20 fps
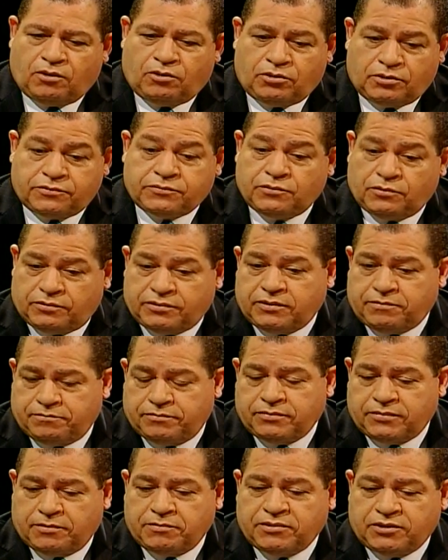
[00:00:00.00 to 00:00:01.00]
also
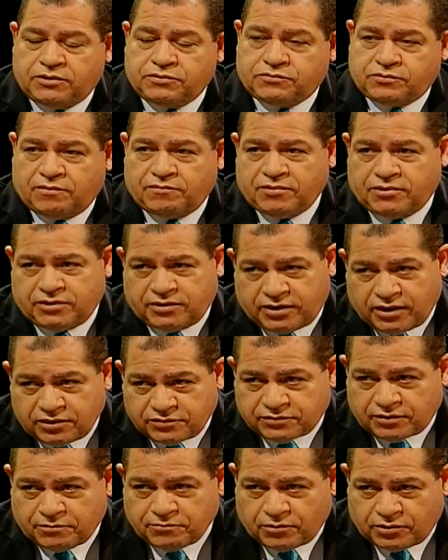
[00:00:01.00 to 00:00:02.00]
the Ministry of
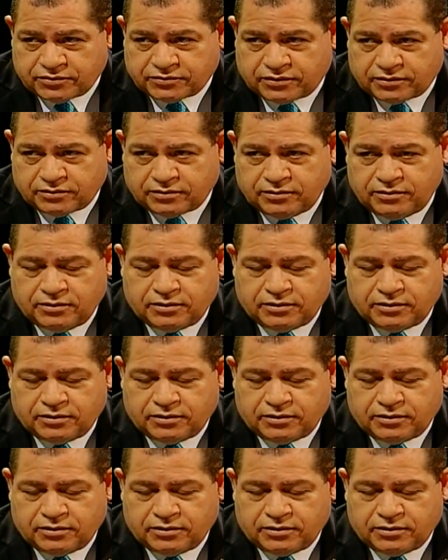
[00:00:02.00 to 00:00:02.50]
Education budget,